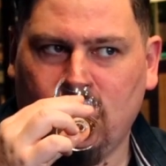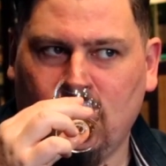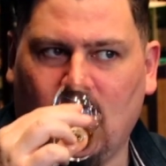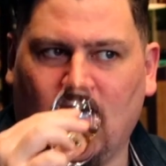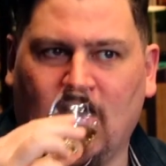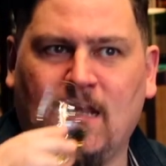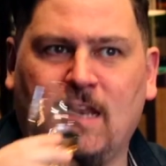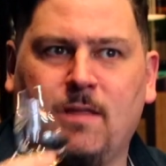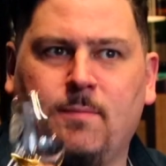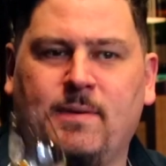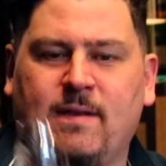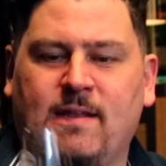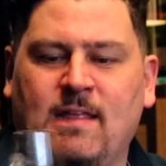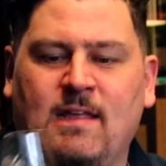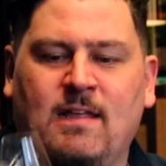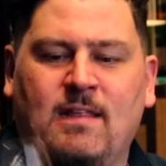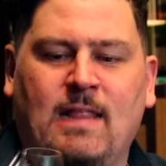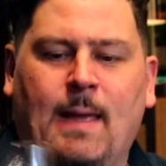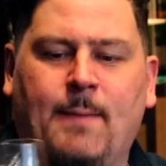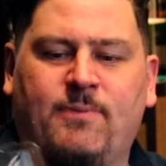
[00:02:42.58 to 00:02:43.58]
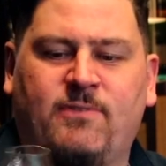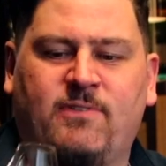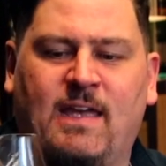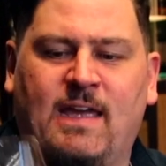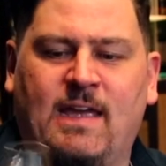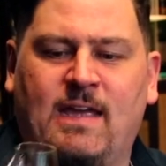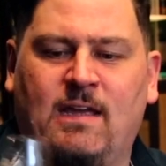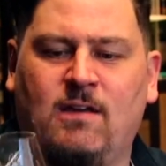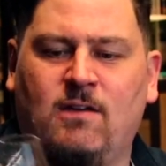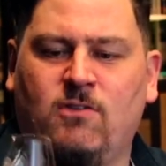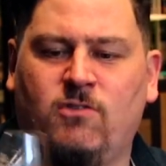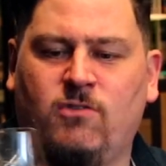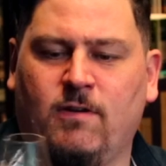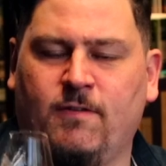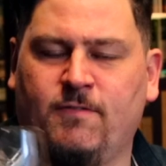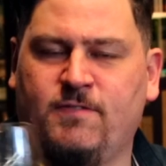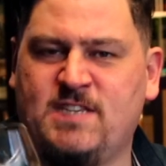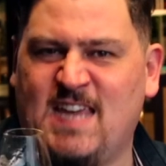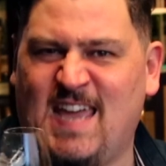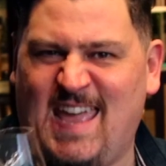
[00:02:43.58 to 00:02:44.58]
I get a bit of that lapsang sort
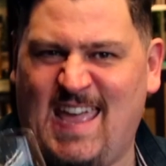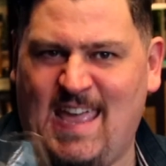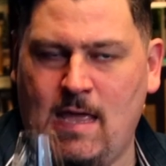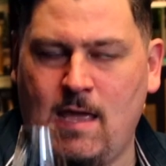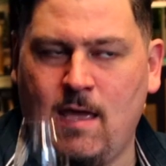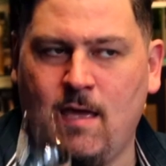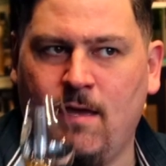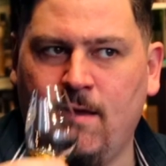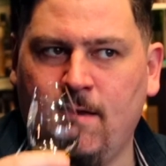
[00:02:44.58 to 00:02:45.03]
of tea.